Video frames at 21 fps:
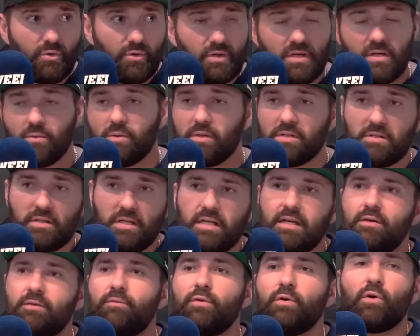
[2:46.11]
Well, he was
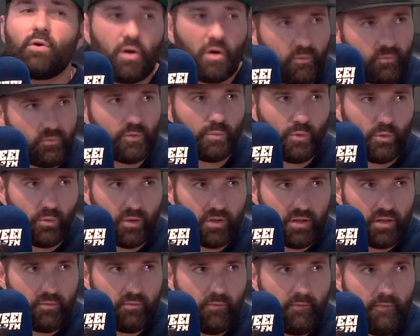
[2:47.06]
he didn't feel comfortable
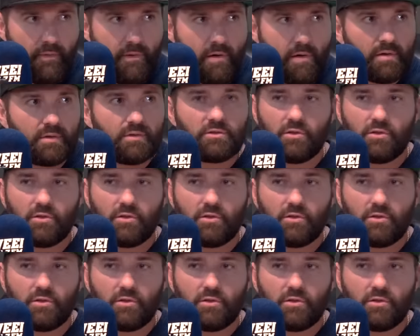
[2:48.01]
with it. Yeah.